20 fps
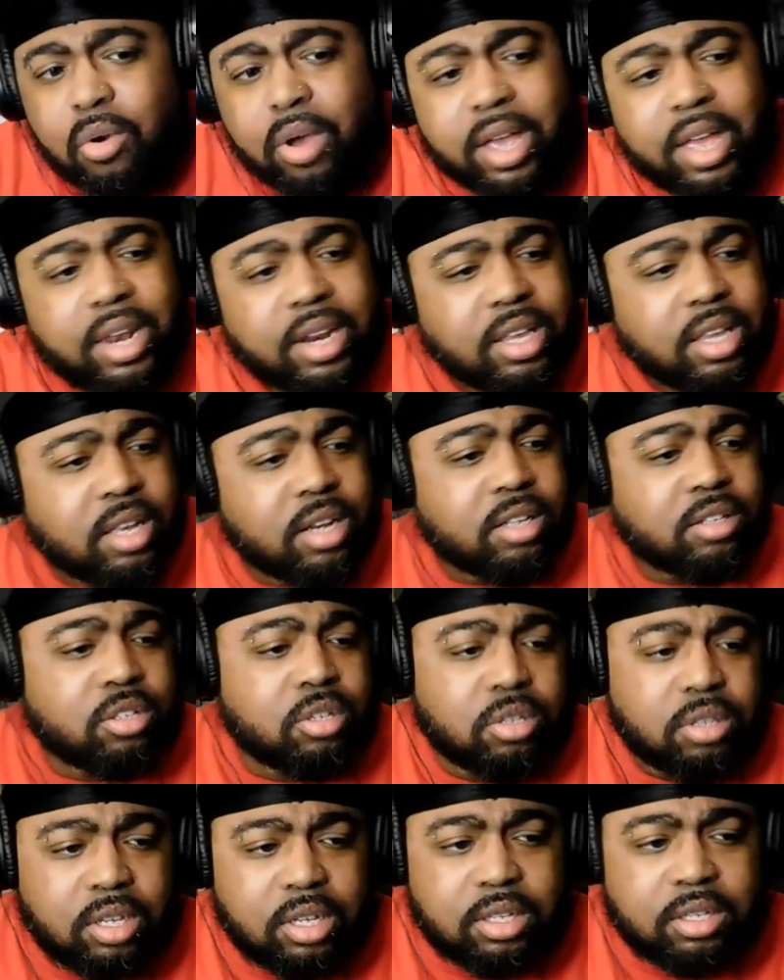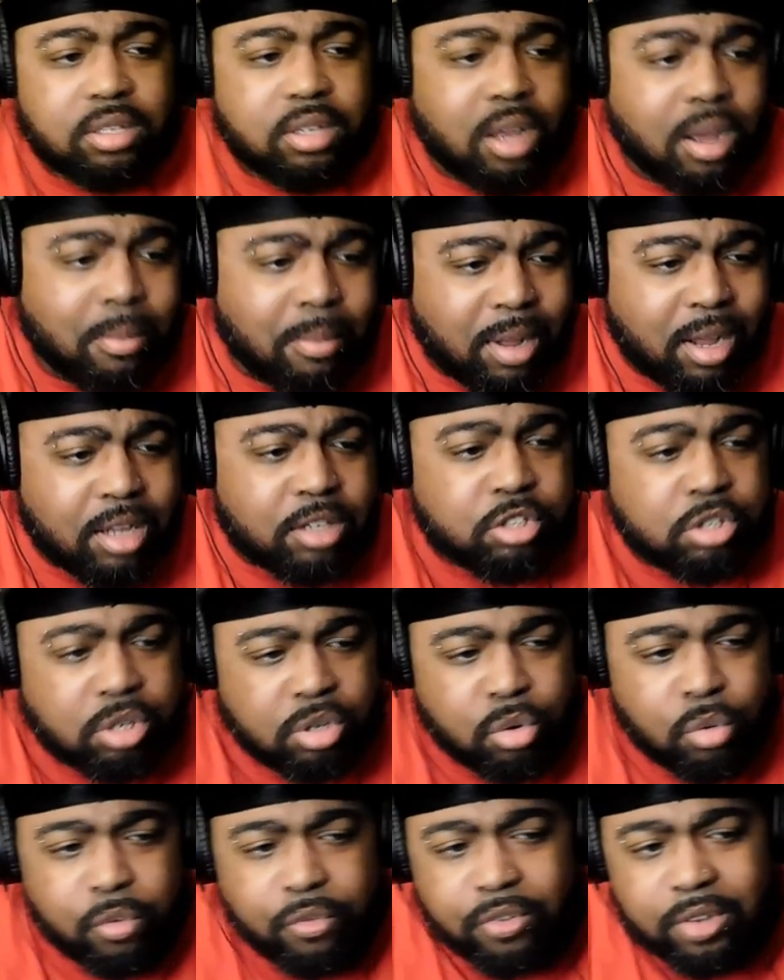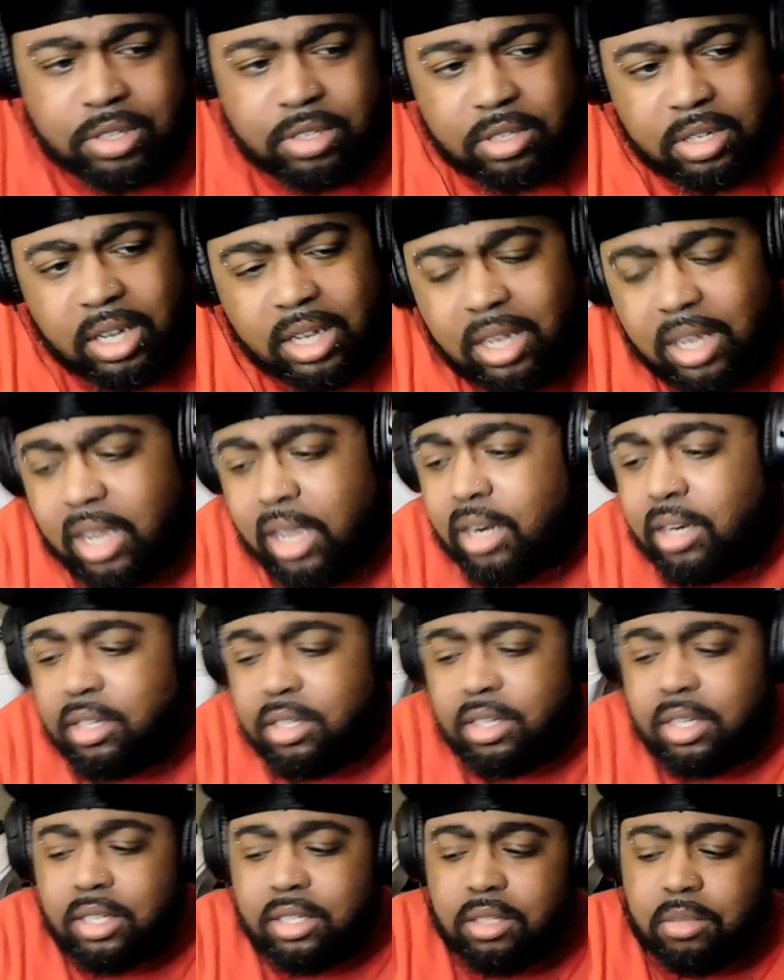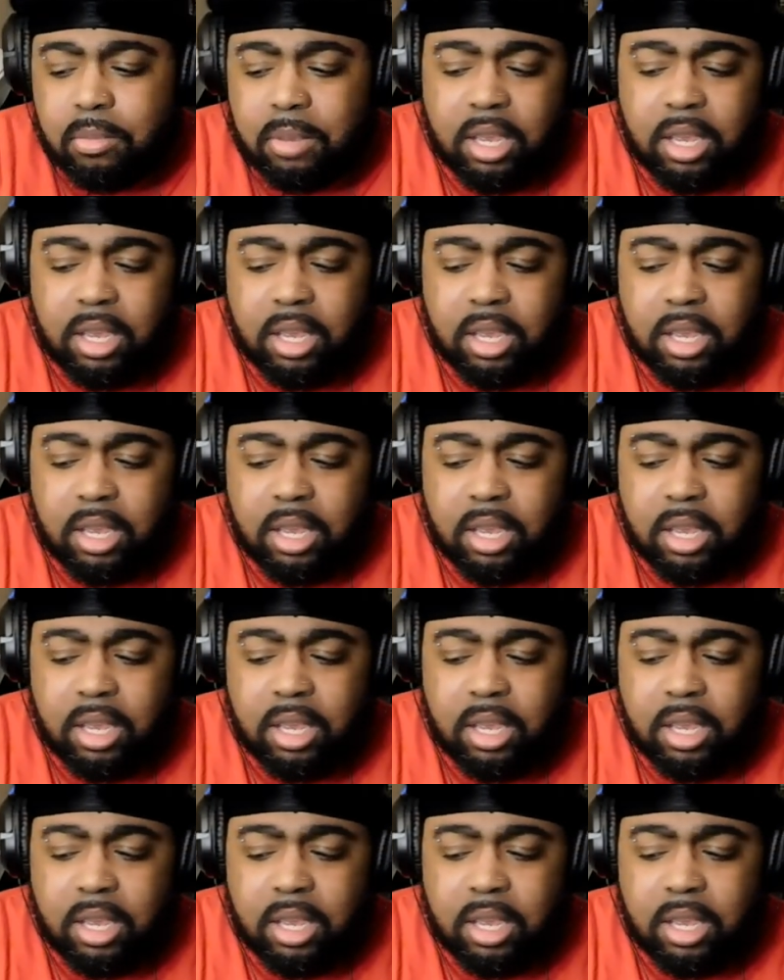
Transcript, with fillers: go ahead and get into this. Um, 100 Kufis, Nick Cannon disc,